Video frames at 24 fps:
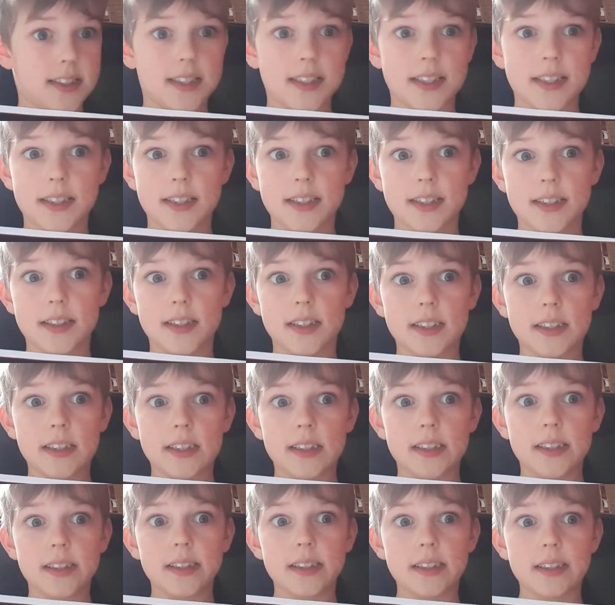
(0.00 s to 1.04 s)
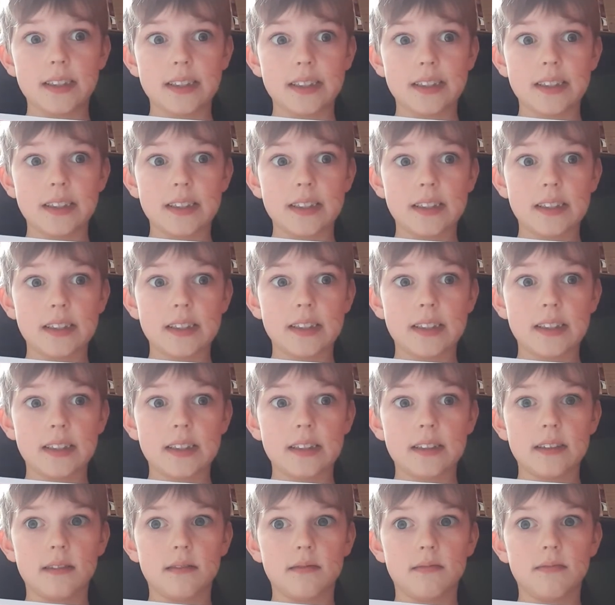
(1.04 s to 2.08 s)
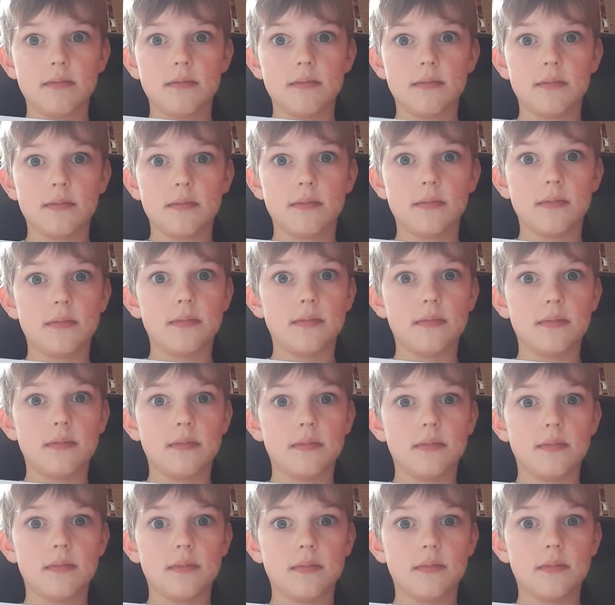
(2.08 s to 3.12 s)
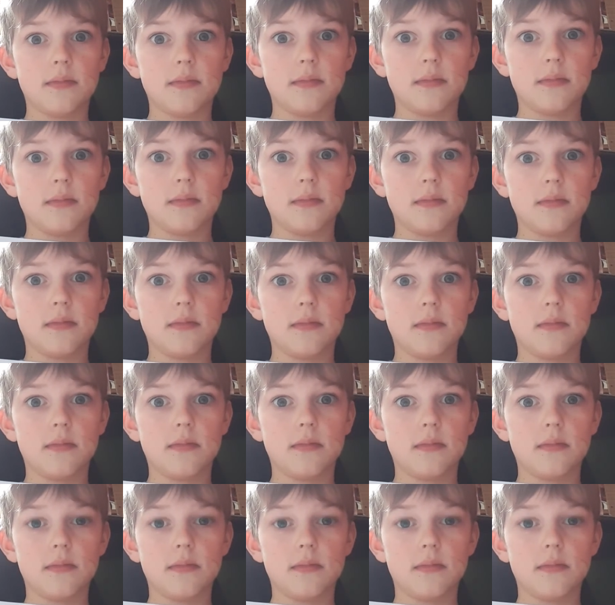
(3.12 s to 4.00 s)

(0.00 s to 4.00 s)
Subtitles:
Nobody speaks.